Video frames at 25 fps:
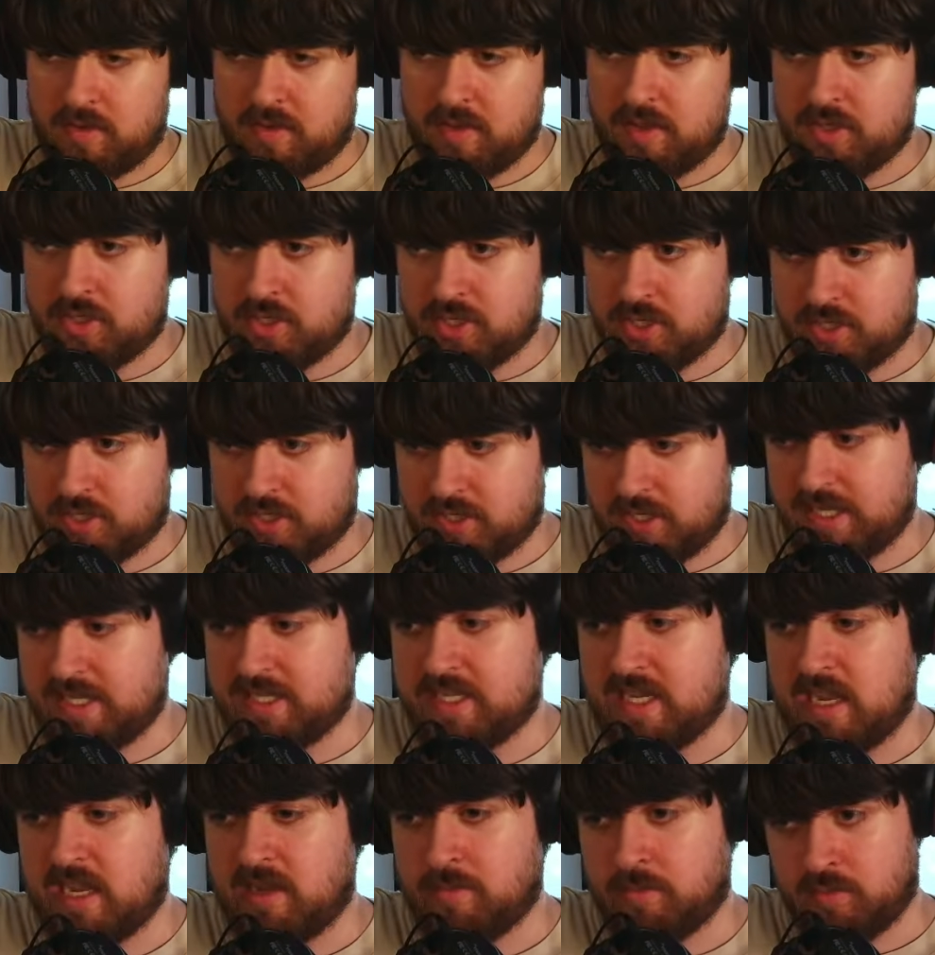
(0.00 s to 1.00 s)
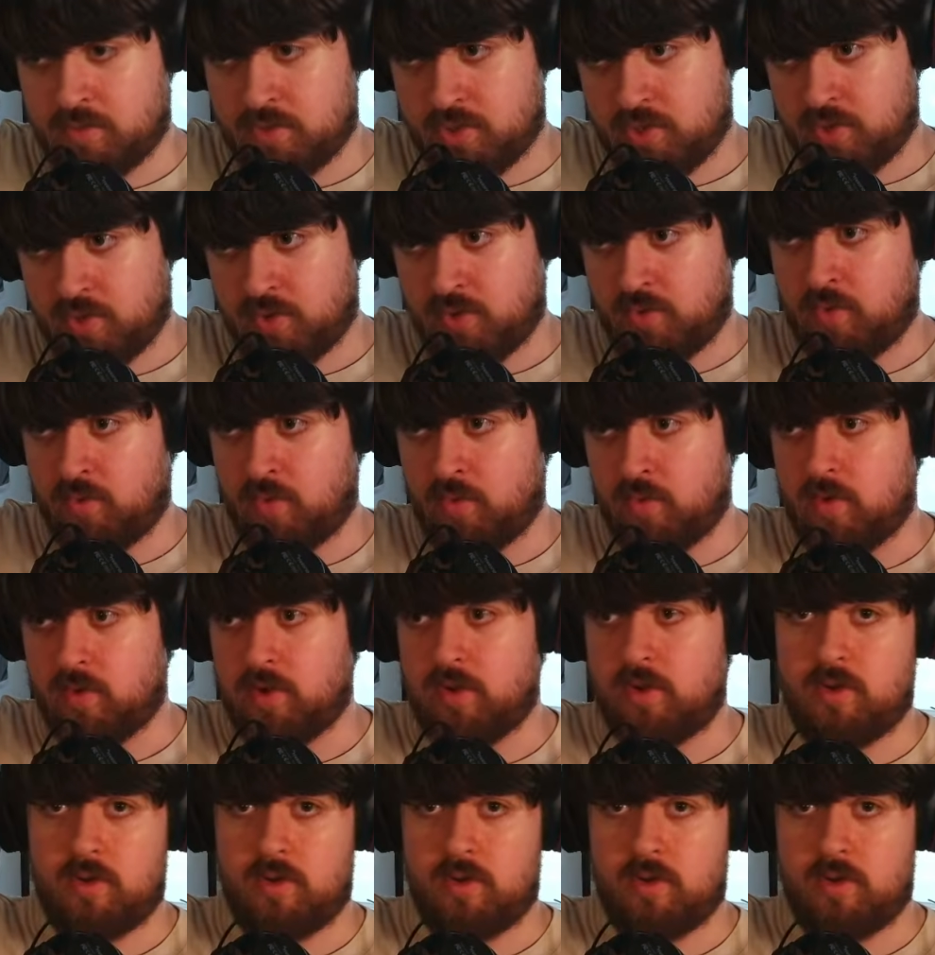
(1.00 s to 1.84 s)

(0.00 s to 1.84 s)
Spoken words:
then just is able to,